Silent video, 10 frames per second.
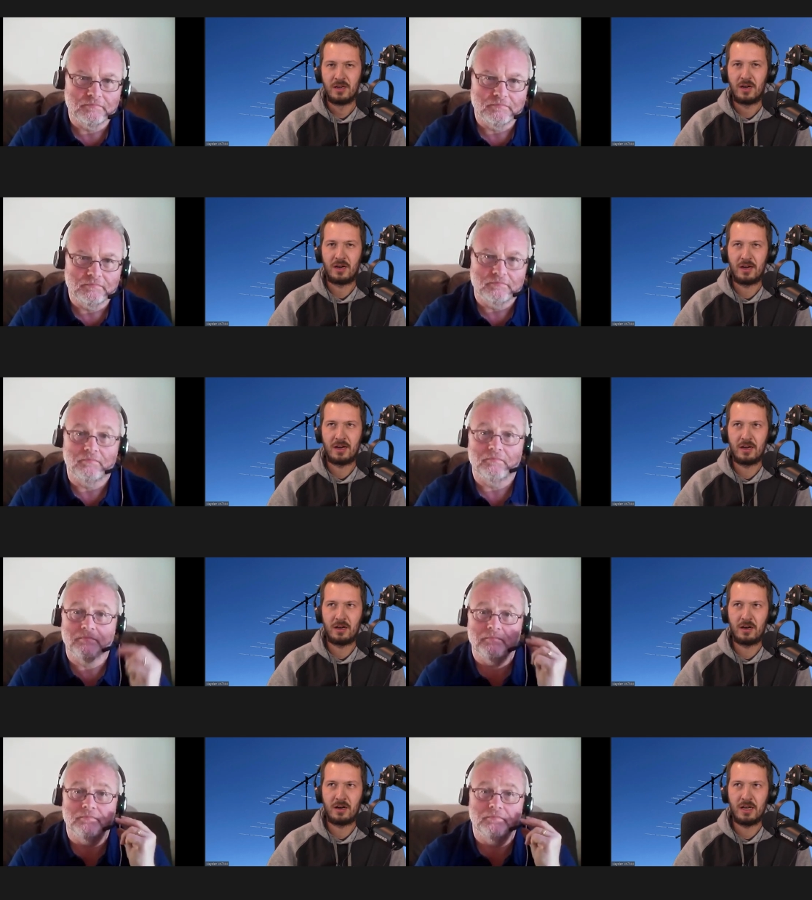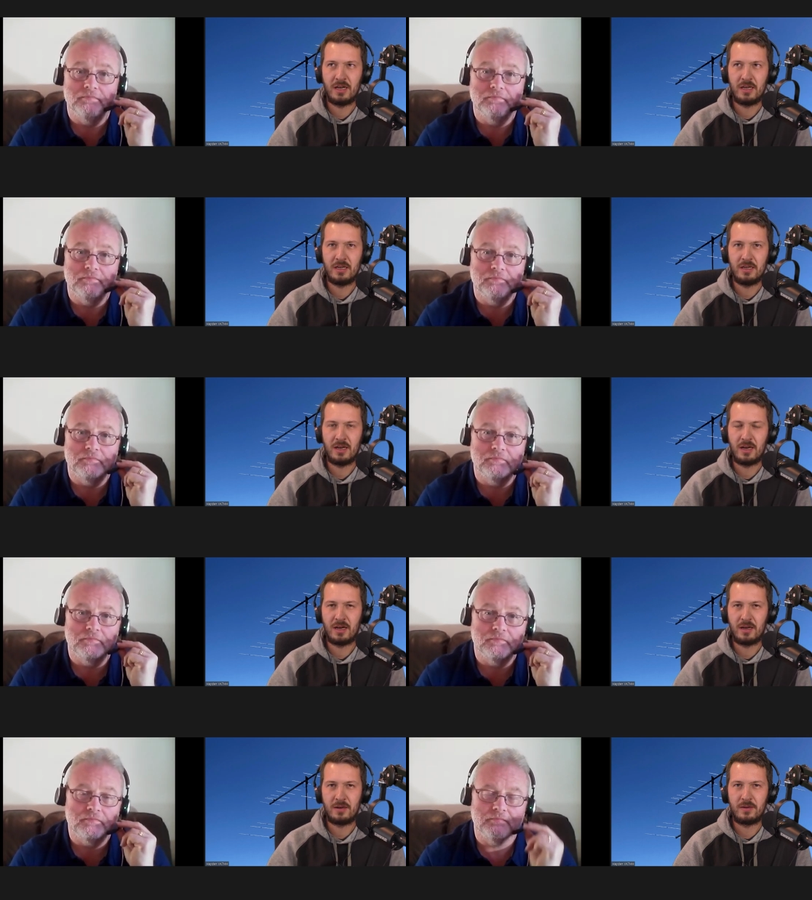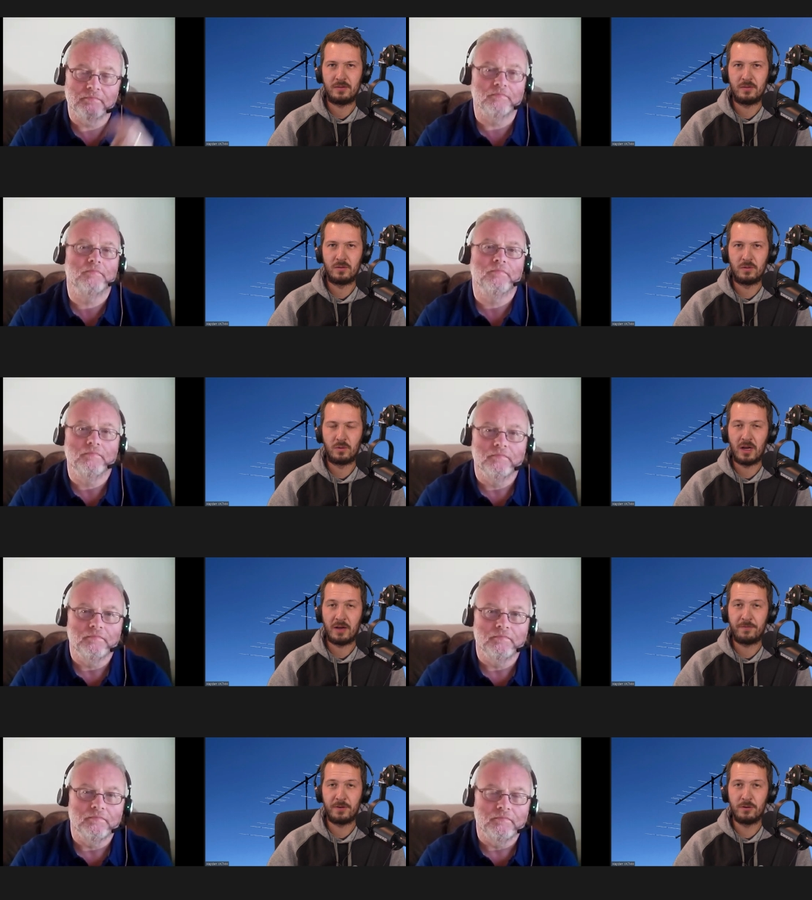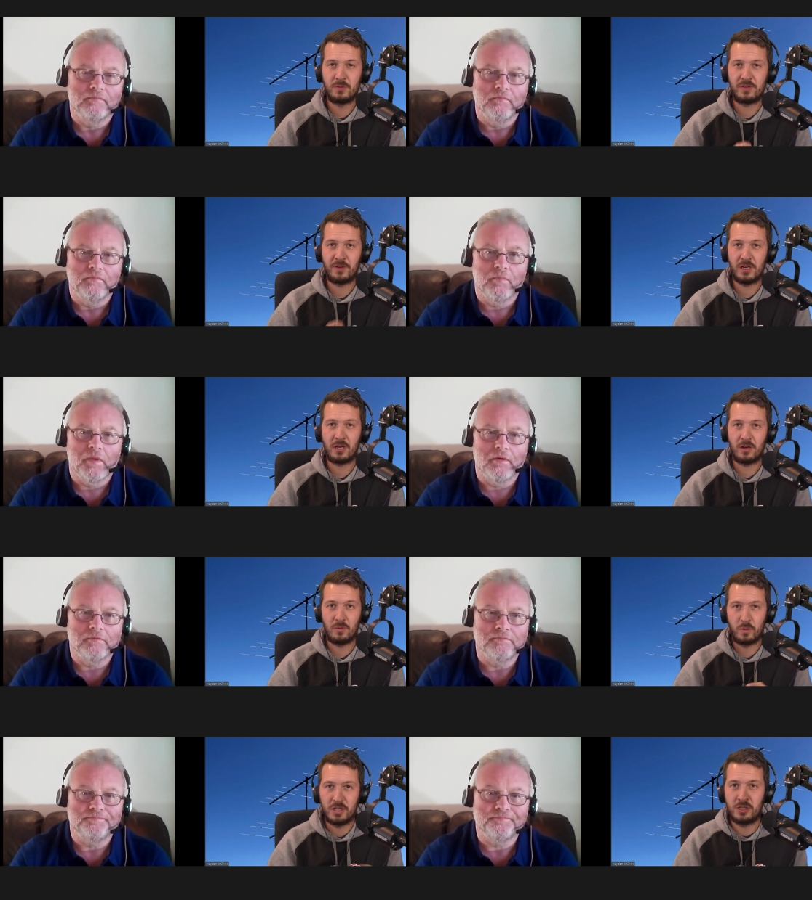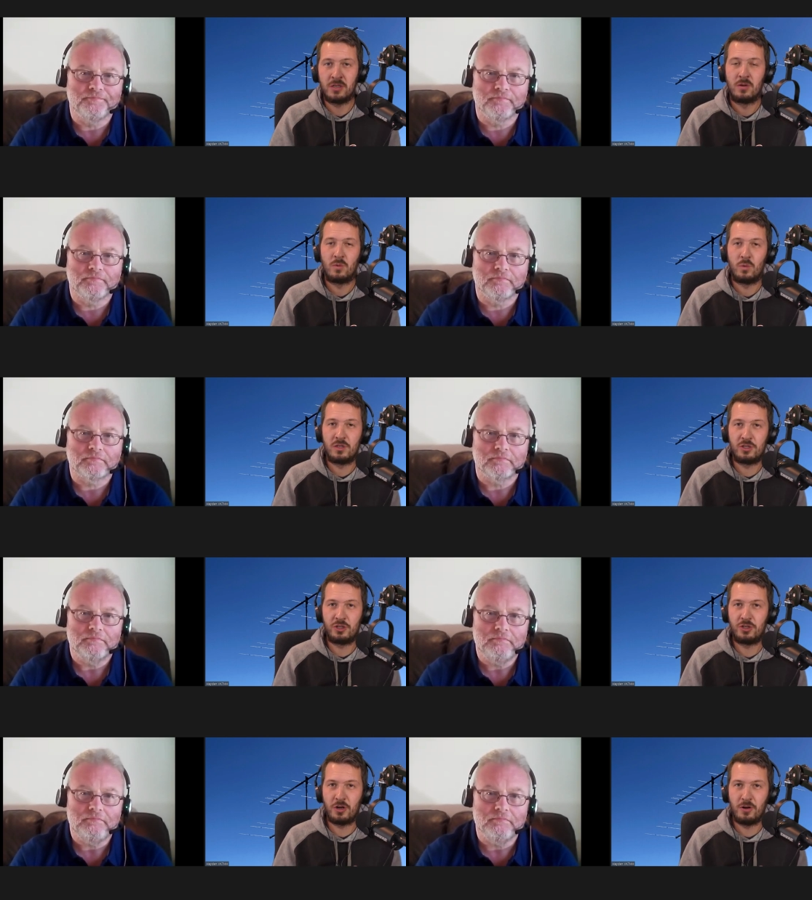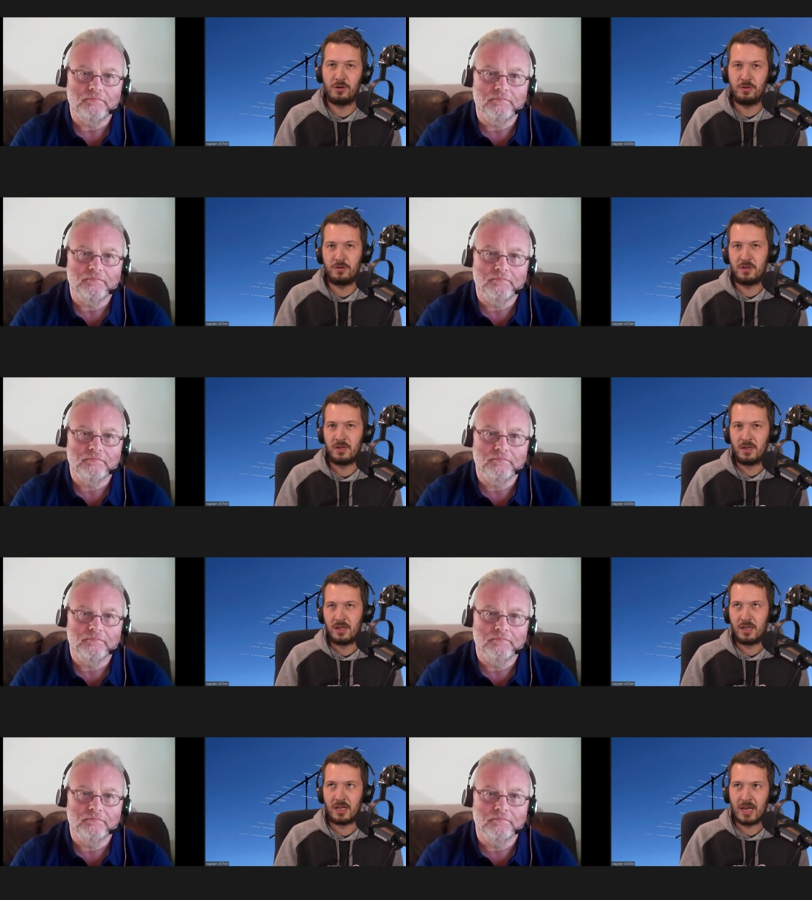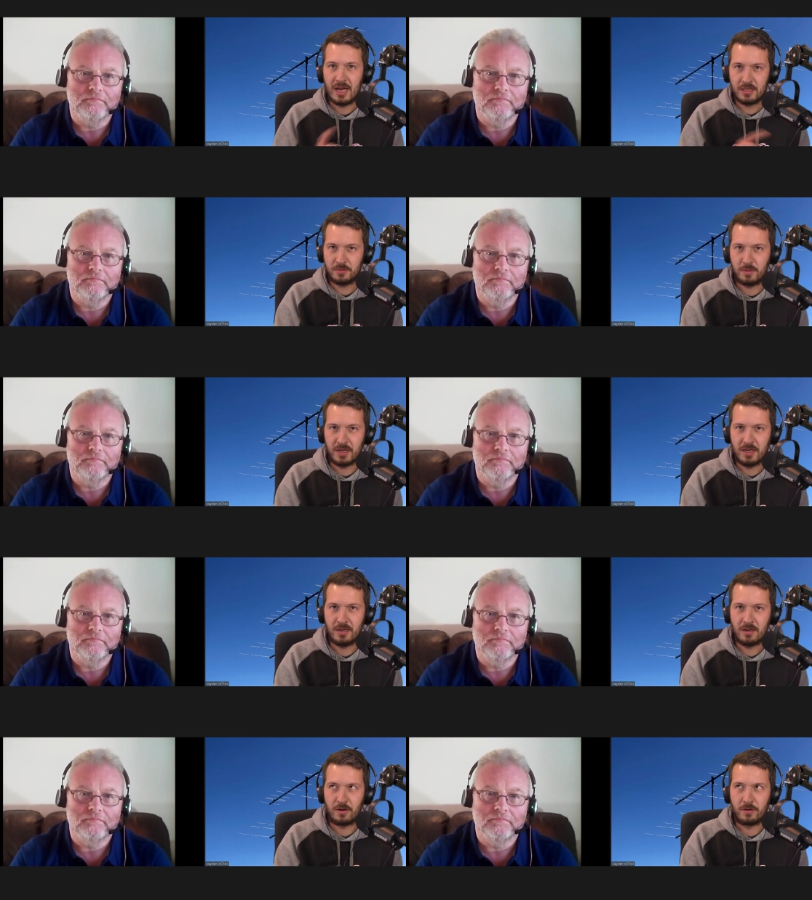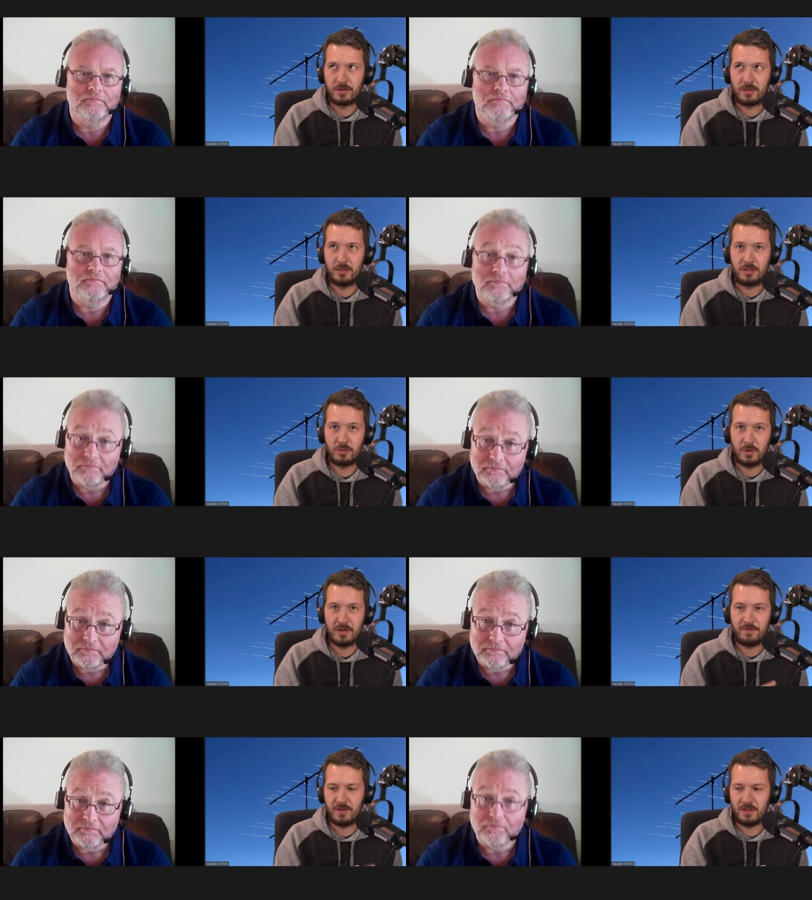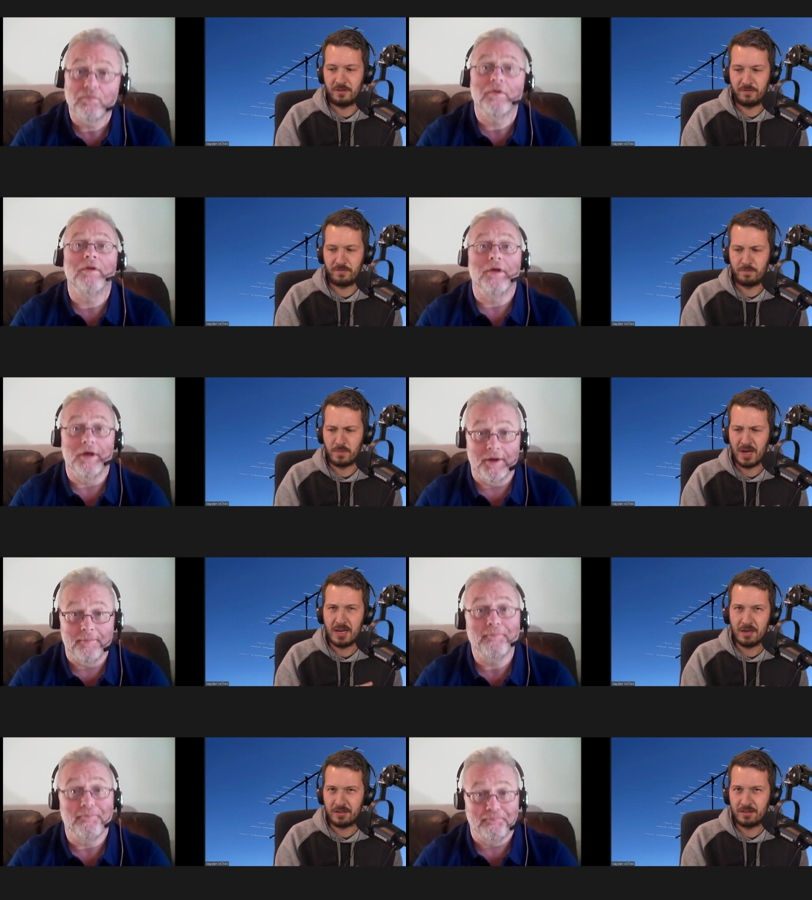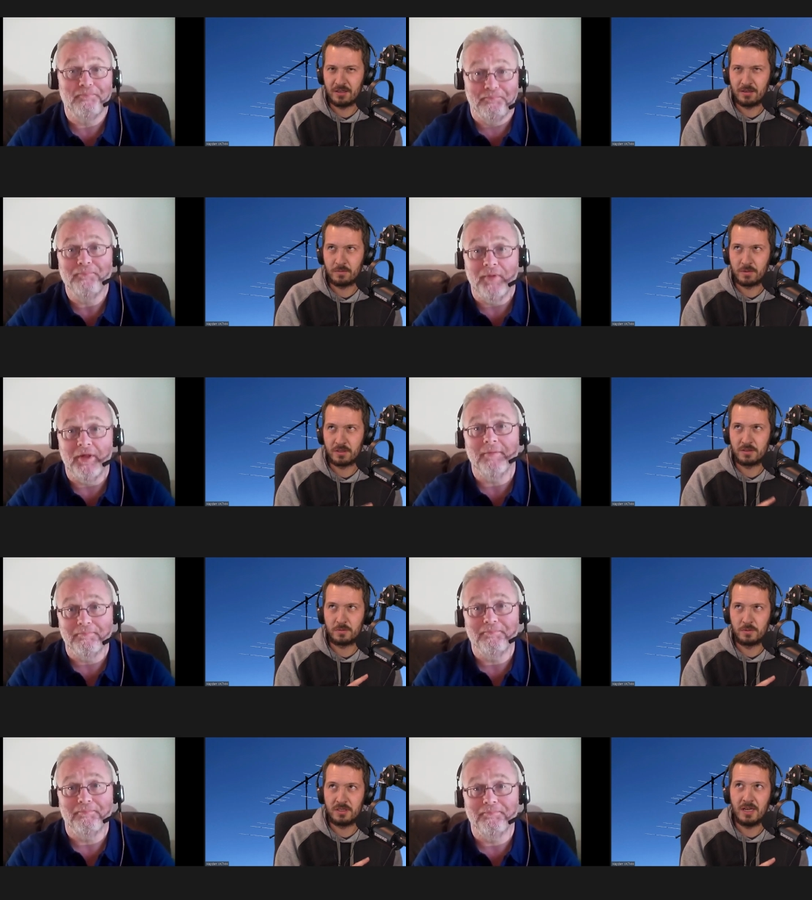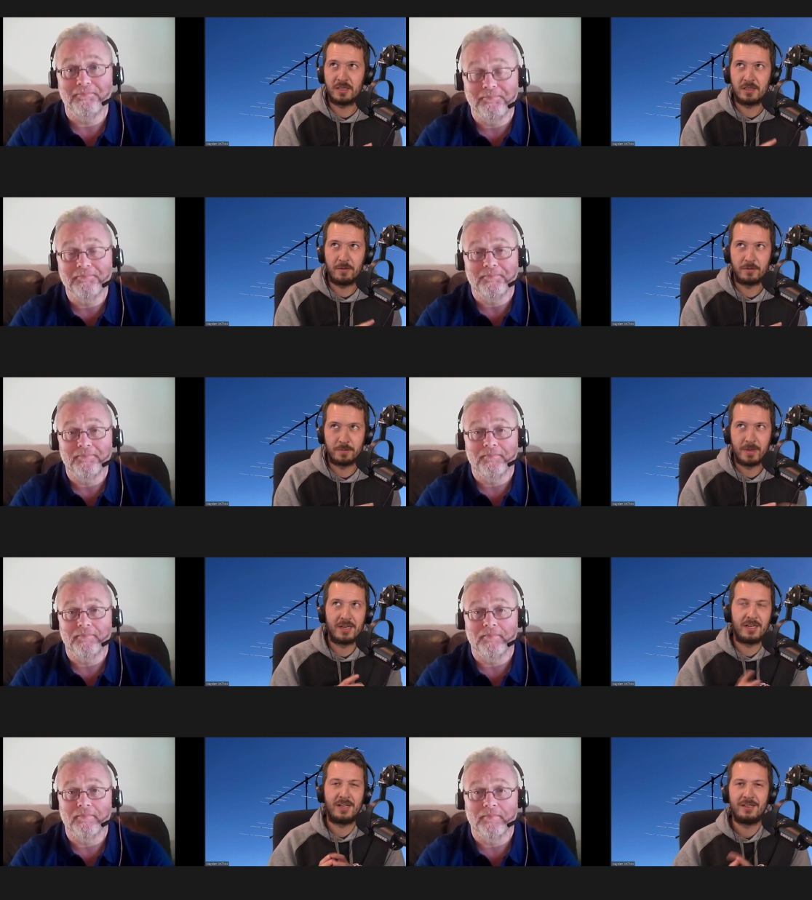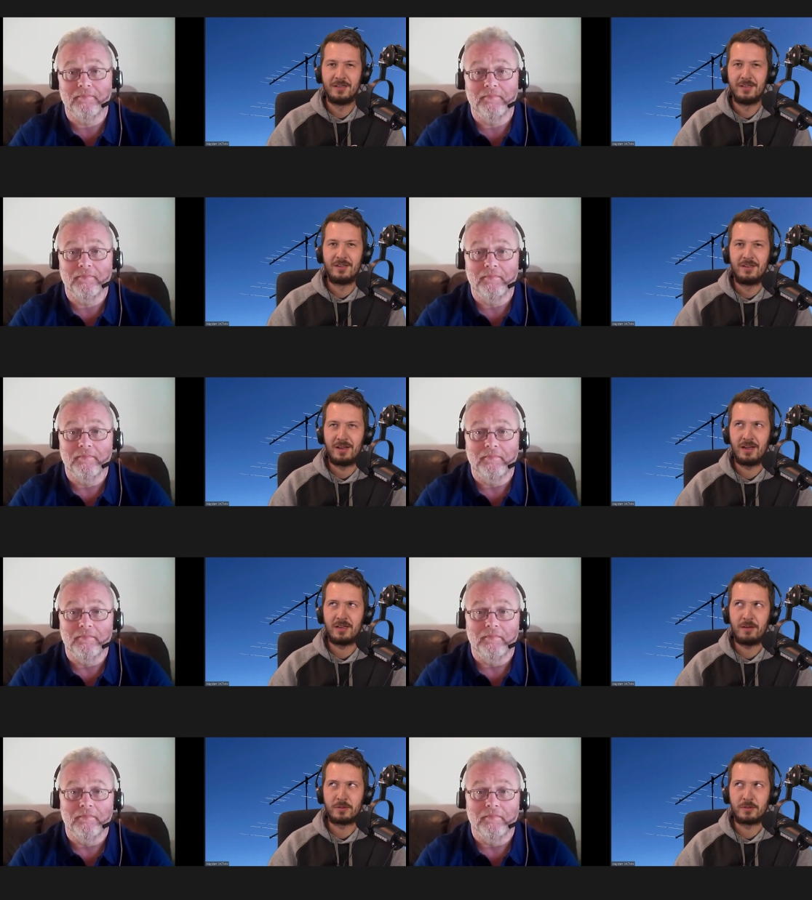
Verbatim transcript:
Speaker 1: uh, I uh, uh, filmed a video which was shown last week on the twenty-fifth of May, I think it was. Was yes, that was Monday. Uh, that